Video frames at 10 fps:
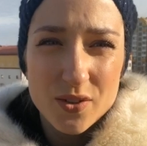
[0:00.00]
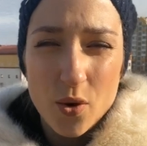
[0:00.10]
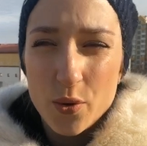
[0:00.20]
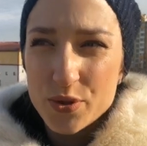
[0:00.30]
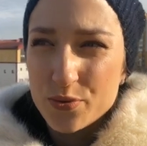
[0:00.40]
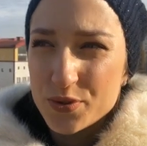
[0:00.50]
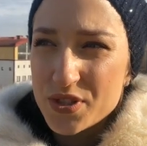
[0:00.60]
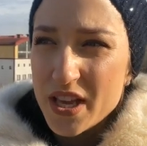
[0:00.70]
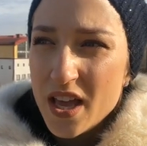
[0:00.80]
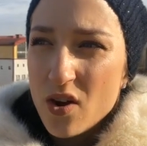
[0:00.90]
ago, it
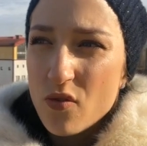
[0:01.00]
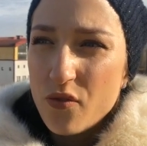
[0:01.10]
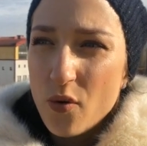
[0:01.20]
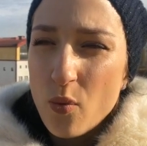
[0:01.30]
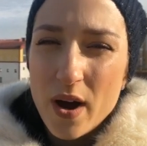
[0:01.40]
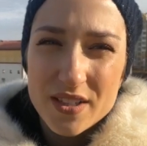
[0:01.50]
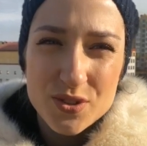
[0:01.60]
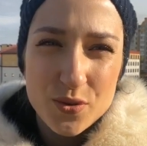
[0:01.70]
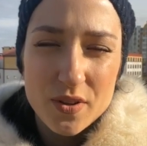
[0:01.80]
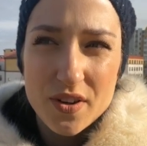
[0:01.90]
was for
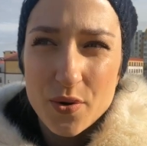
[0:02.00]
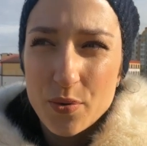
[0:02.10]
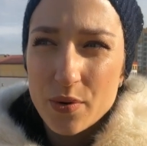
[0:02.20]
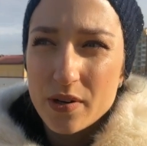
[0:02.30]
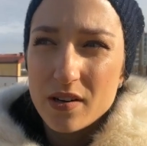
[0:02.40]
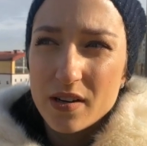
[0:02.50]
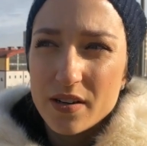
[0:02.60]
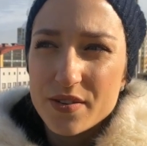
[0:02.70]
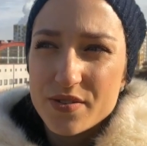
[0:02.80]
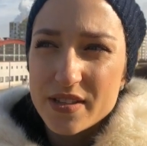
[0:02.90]
$1
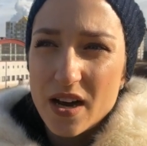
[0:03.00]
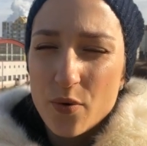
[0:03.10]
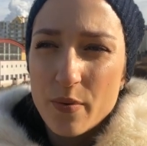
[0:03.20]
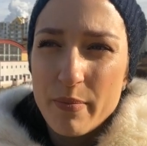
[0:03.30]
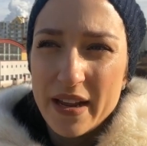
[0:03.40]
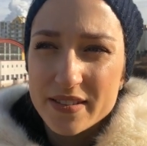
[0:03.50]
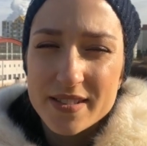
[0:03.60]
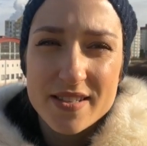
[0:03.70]
our banks